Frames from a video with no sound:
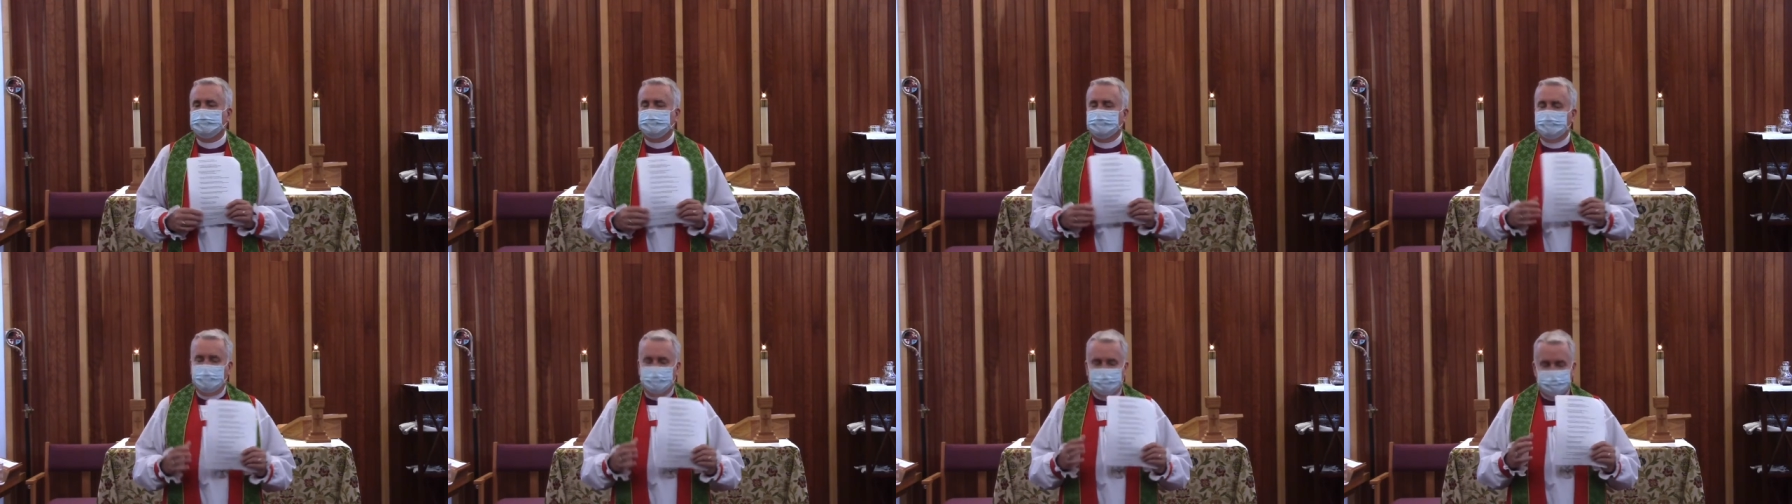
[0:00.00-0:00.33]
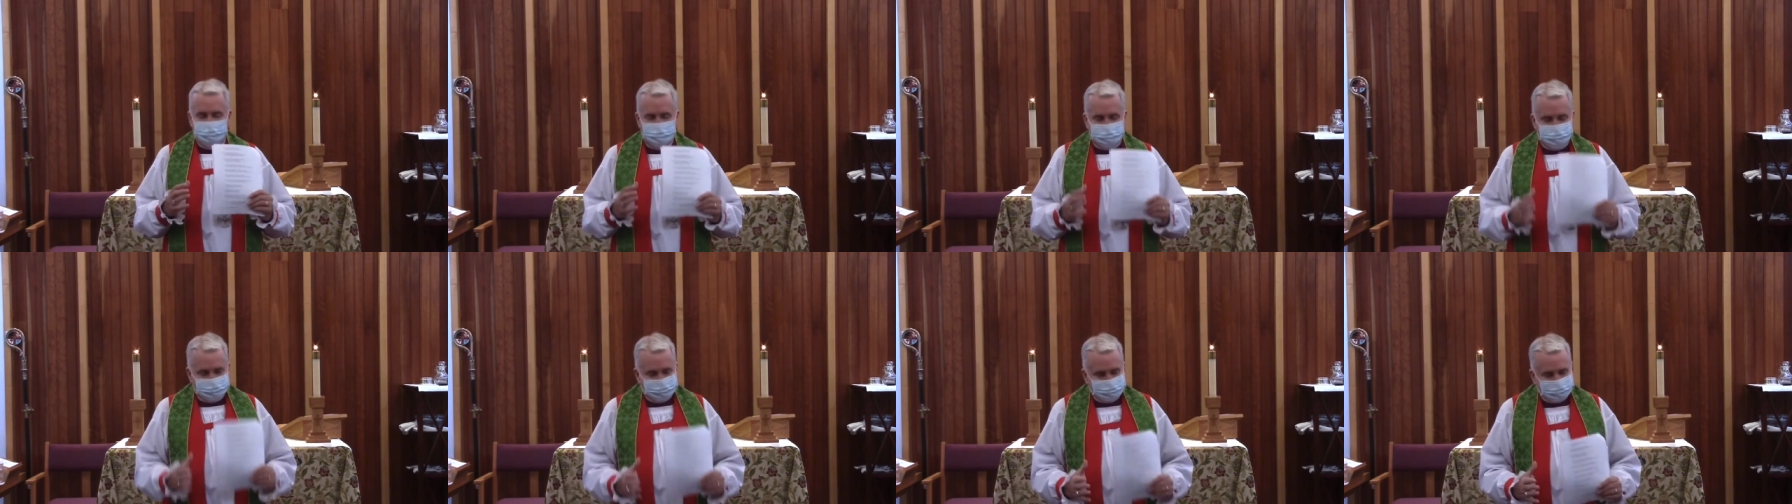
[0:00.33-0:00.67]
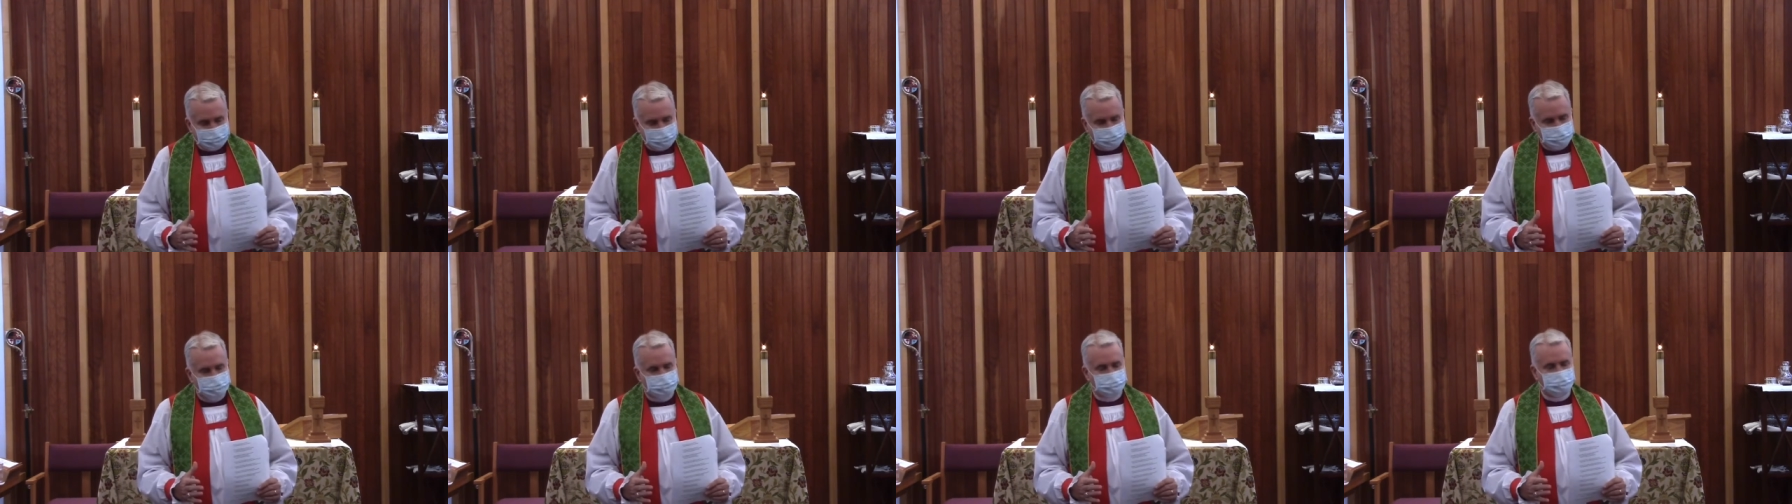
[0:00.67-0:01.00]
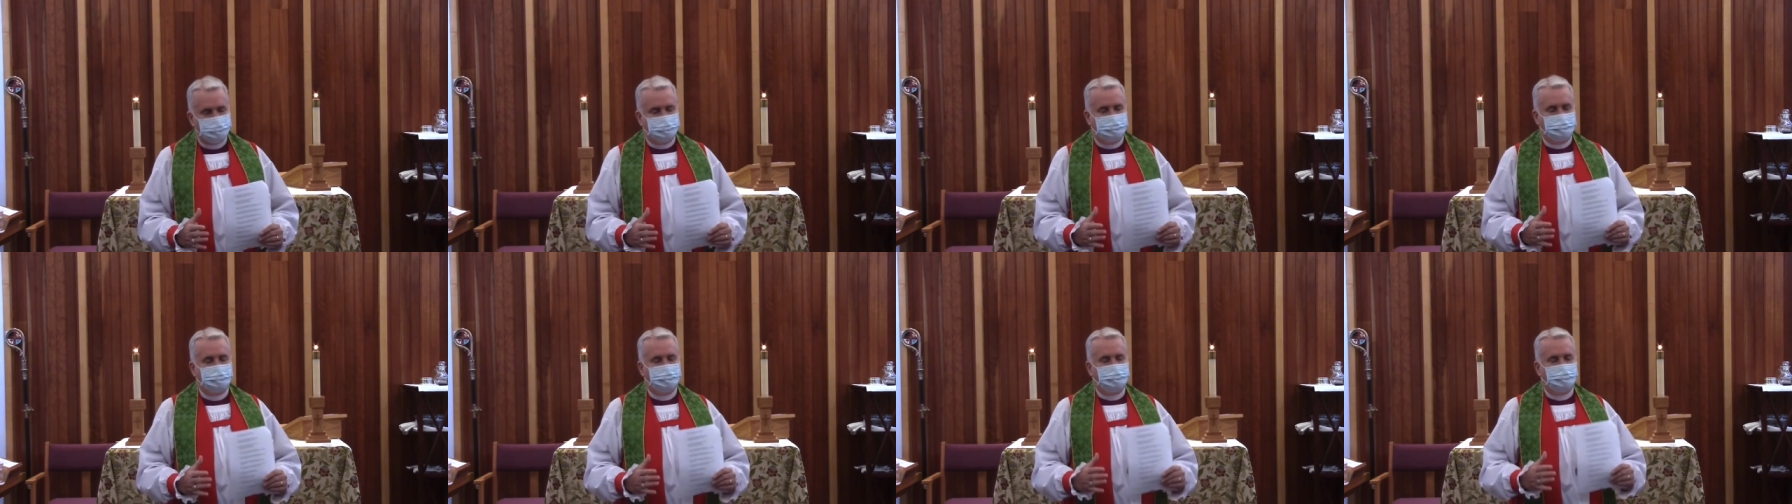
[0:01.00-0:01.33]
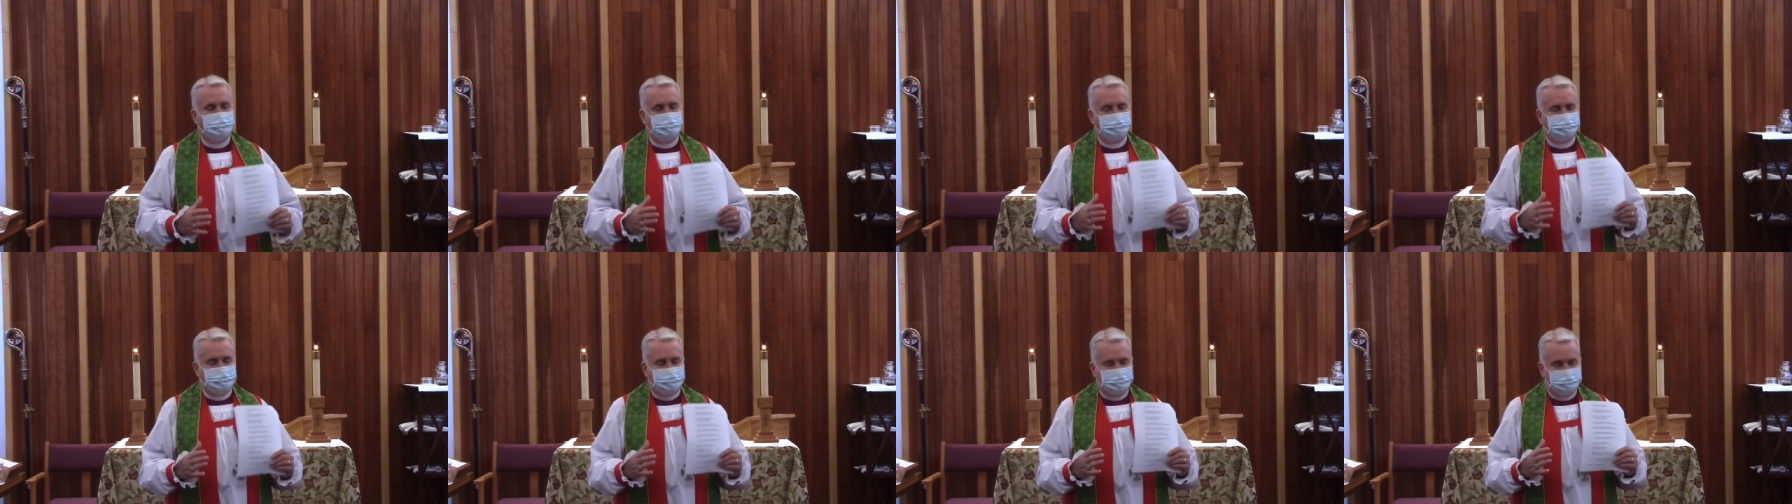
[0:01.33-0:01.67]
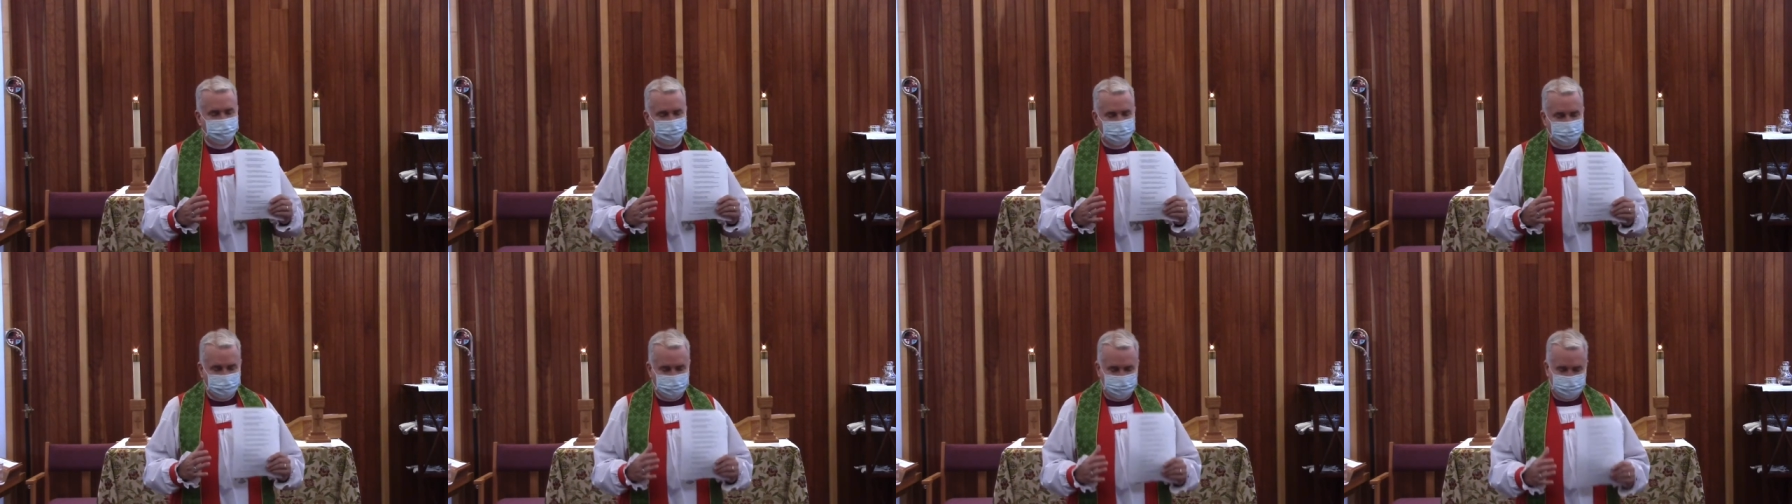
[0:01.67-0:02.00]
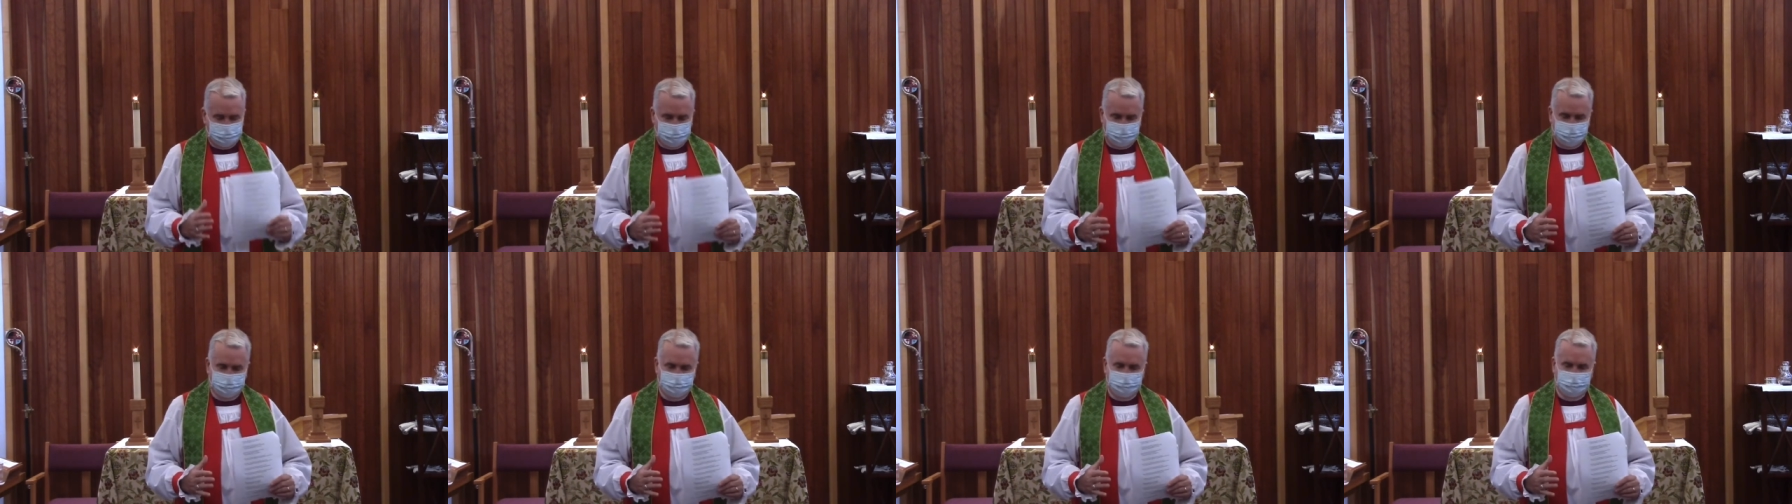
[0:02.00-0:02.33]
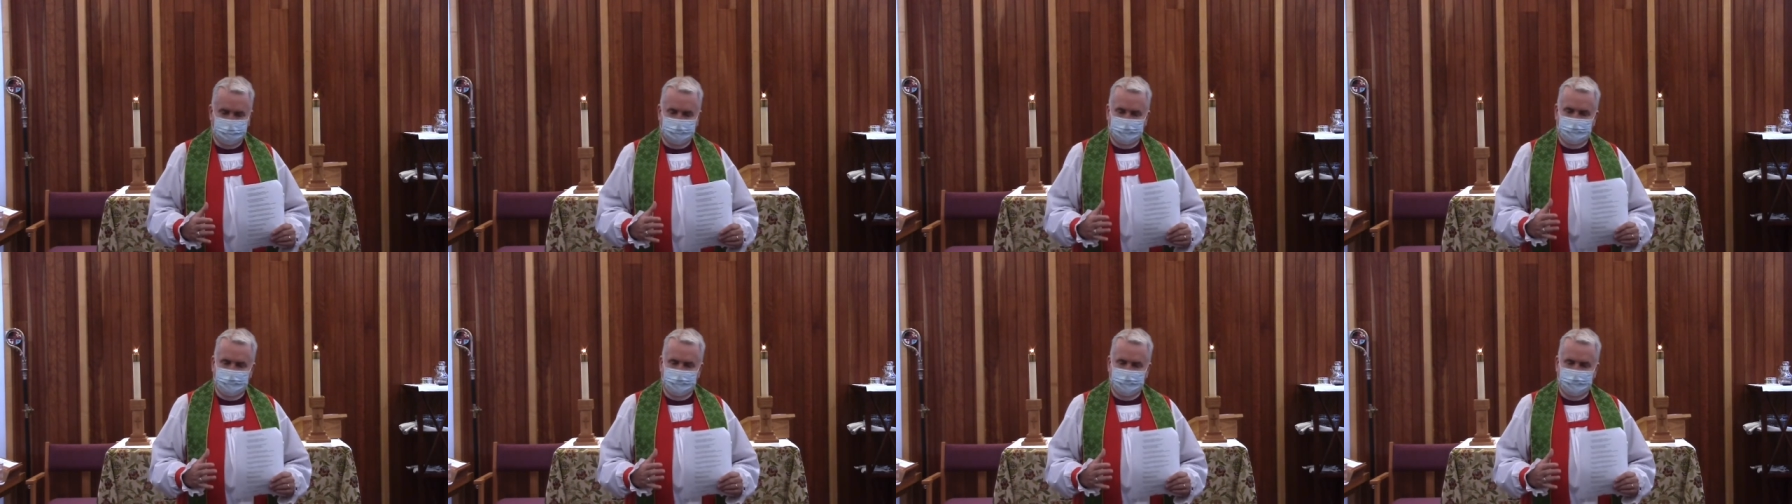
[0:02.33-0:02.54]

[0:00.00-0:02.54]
a recentering of our life